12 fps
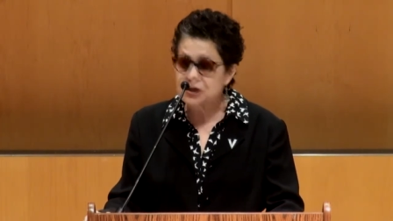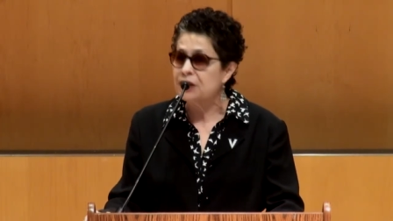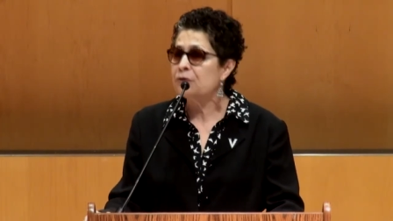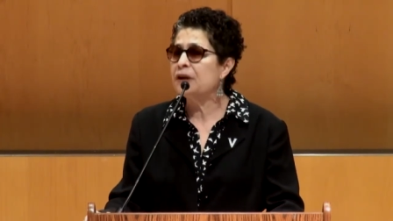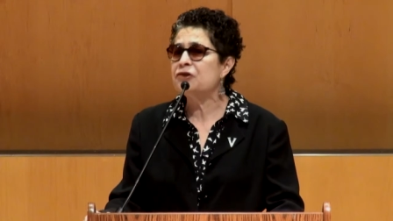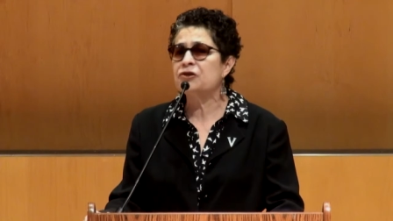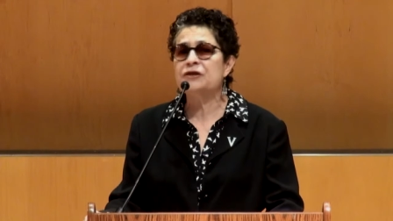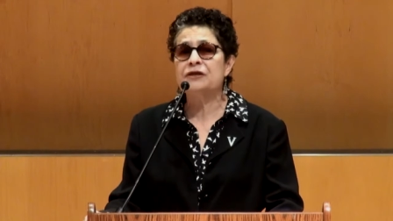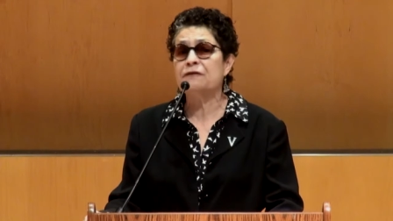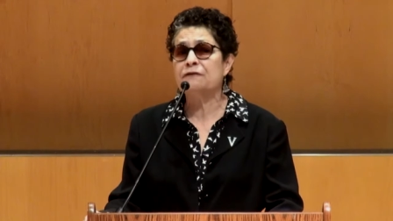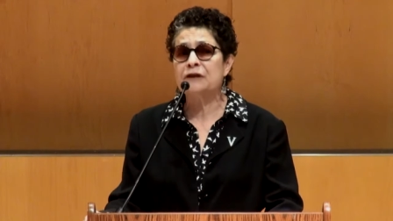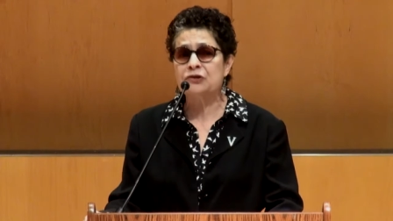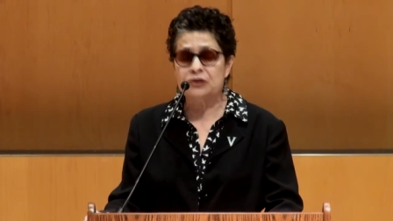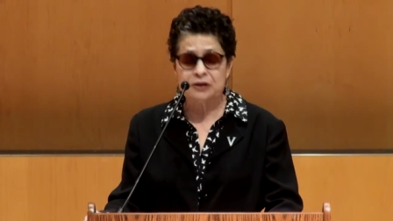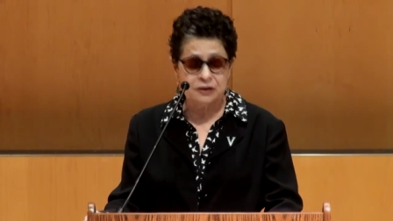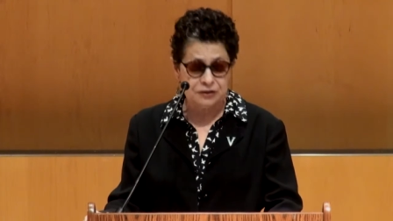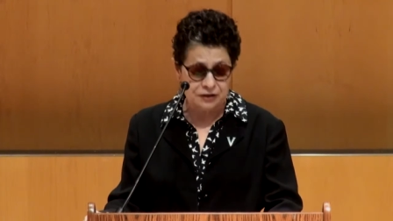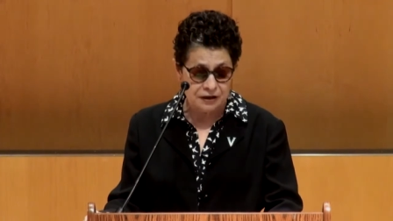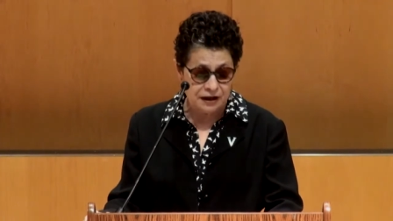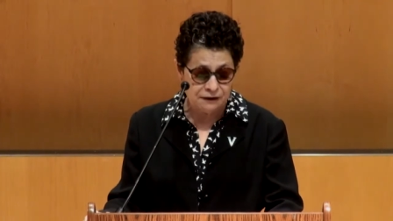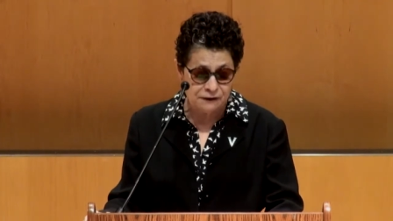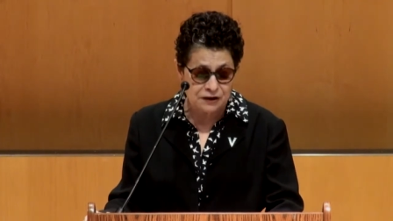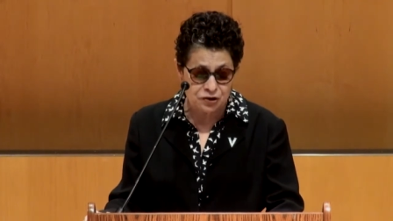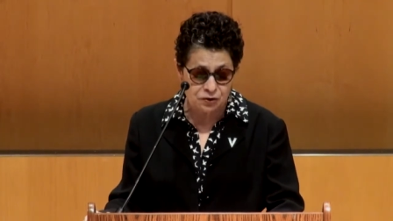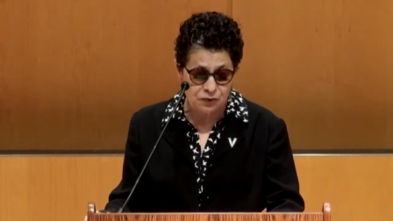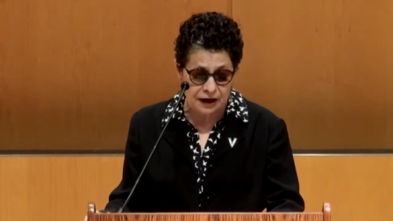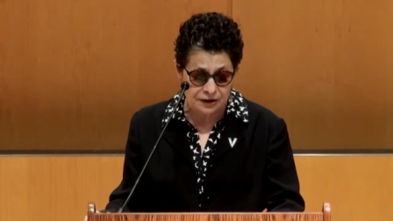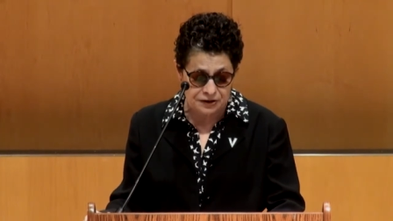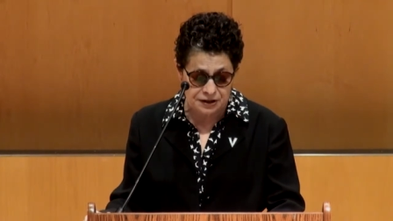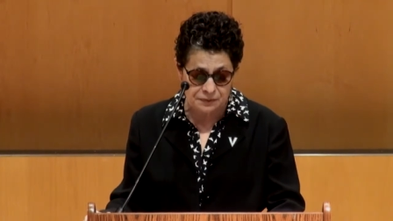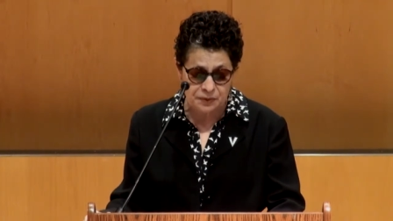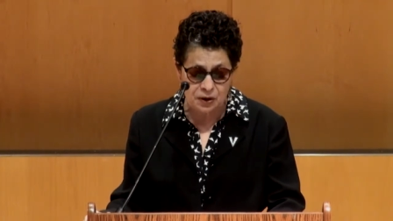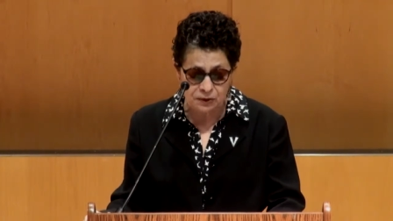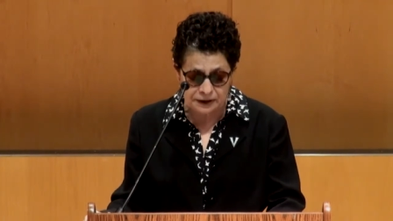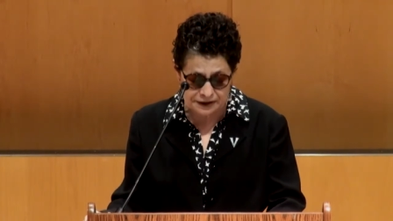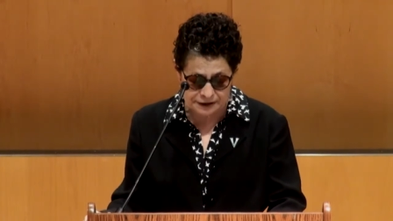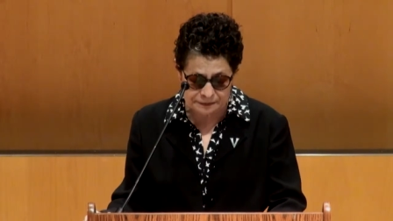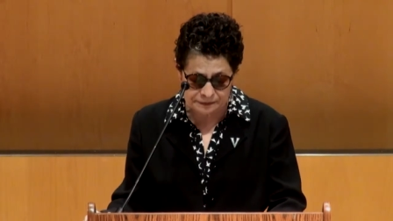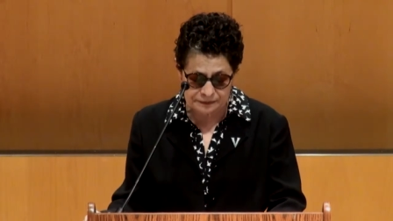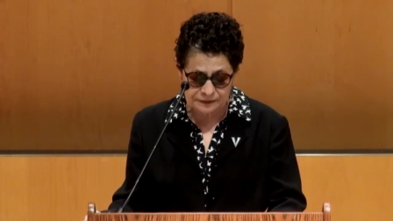generations of fiction, fiction writers and poets.